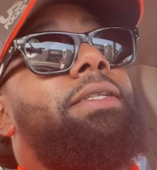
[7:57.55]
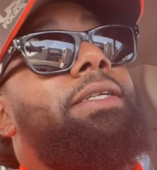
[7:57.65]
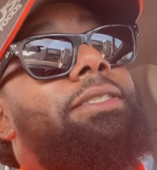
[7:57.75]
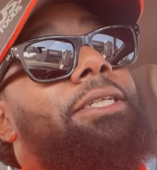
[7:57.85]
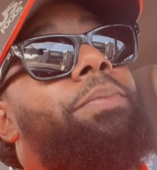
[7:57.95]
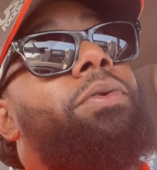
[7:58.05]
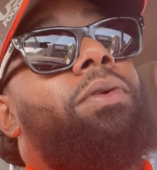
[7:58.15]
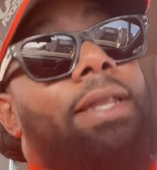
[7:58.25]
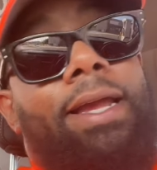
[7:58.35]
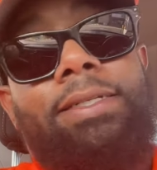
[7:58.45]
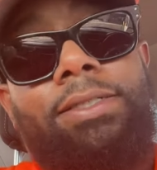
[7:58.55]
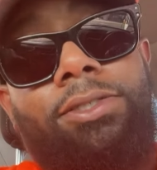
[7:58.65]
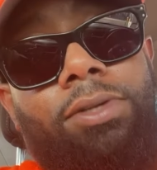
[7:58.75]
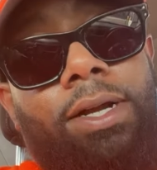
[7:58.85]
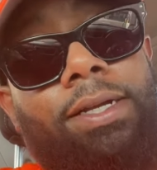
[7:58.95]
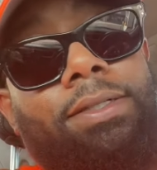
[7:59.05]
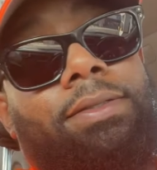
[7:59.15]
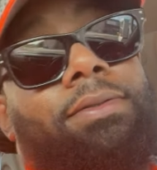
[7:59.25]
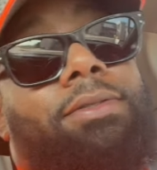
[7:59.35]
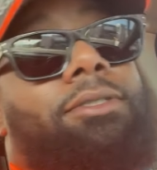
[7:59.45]
these typical lanes in
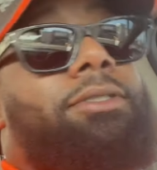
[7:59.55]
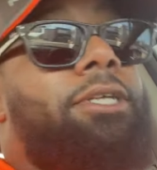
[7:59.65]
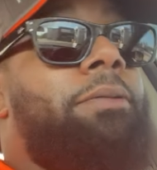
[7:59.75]
trucking